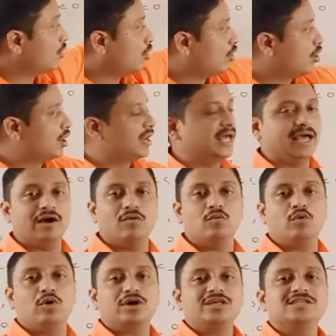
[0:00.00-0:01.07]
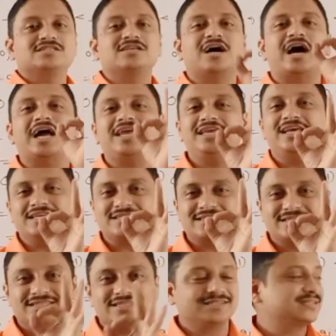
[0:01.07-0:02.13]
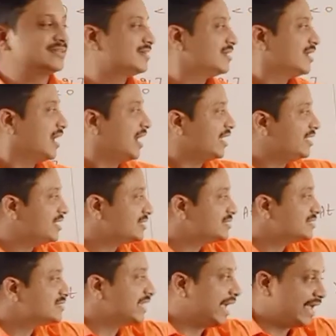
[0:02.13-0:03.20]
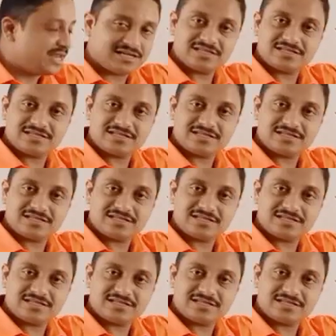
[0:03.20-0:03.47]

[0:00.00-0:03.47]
all have. What is the highest? Highest is 8